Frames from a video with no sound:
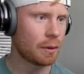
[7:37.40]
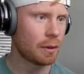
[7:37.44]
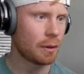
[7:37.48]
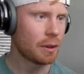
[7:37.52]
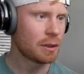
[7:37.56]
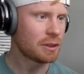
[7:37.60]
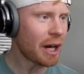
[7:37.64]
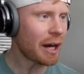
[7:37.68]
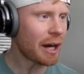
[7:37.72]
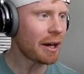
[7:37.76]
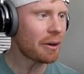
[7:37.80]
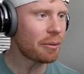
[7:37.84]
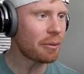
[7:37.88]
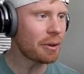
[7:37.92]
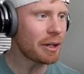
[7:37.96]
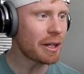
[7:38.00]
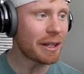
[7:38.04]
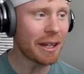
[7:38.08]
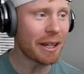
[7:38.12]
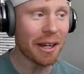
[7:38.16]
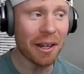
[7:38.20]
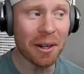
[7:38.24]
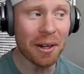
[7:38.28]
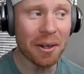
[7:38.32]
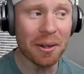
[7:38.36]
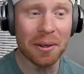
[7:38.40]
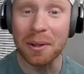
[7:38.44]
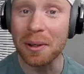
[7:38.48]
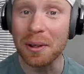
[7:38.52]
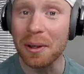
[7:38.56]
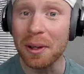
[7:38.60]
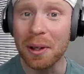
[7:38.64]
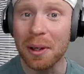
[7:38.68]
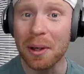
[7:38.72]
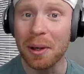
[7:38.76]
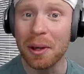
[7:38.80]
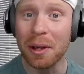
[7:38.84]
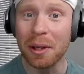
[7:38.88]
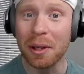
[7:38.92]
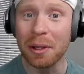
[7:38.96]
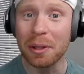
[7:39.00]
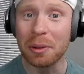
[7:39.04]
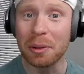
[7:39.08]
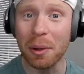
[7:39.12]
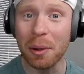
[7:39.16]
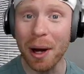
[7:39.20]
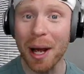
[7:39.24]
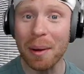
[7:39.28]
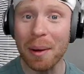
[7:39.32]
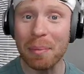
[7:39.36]
Tyreek Hill,
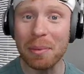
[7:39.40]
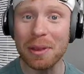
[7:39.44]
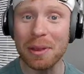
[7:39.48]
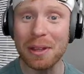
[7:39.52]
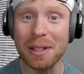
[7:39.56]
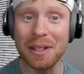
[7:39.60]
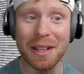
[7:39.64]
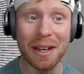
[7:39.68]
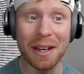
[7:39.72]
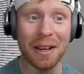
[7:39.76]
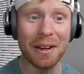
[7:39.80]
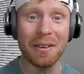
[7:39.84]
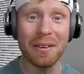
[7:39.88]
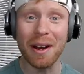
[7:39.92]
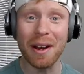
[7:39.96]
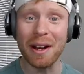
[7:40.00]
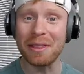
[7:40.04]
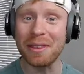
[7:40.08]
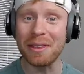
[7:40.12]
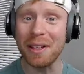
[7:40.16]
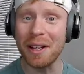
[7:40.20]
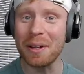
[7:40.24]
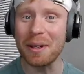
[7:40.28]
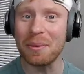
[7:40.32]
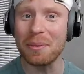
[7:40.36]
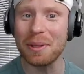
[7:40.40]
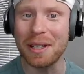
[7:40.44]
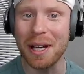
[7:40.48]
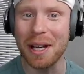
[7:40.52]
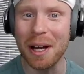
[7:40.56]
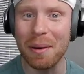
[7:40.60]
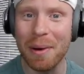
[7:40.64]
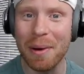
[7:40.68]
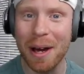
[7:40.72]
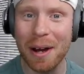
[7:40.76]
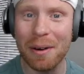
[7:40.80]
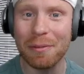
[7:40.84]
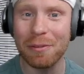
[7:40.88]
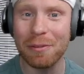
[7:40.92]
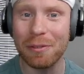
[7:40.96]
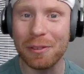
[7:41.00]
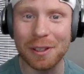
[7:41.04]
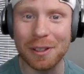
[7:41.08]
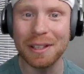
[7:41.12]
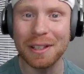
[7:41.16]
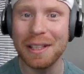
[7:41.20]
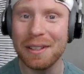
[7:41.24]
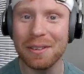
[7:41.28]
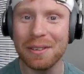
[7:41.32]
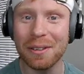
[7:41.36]
grab of the year. I thought he would come out
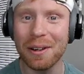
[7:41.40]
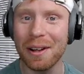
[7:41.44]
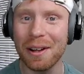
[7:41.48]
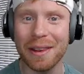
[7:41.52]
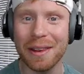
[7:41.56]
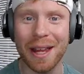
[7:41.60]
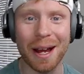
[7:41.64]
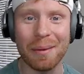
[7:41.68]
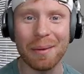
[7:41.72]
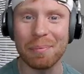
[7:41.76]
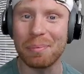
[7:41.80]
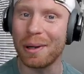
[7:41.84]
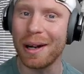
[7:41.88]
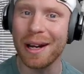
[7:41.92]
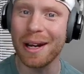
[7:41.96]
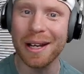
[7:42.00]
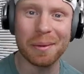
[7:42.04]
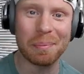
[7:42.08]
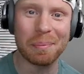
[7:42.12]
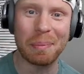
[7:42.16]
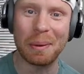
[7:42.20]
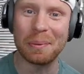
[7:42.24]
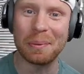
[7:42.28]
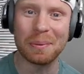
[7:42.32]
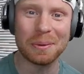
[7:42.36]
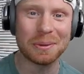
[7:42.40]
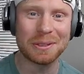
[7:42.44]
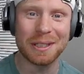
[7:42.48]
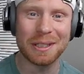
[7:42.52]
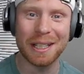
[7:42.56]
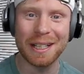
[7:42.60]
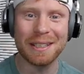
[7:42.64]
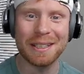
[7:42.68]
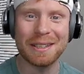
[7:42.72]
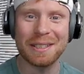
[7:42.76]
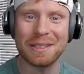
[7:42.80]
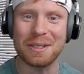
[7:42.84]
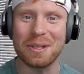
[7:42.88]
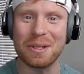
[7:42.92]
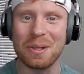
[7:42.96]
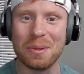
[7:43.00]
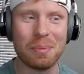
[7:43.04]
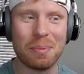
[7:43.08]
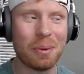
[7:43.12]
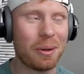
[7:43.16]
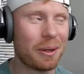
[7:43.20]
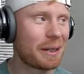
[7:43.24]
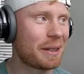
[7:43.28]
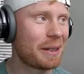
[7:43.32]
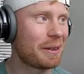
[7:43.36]
cleaner on that break, but we'll take the
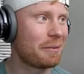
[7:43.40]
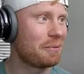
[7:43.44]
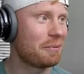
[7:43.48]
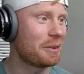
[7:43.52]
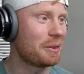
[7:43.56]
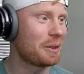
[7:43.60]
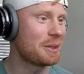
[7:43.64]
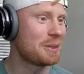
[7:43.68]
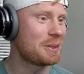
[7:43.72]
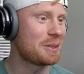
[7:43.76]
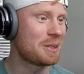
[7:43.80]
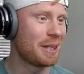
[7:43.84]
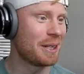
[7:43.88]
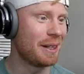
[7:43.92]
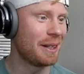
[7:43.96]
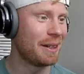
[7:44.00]
two-point conversion.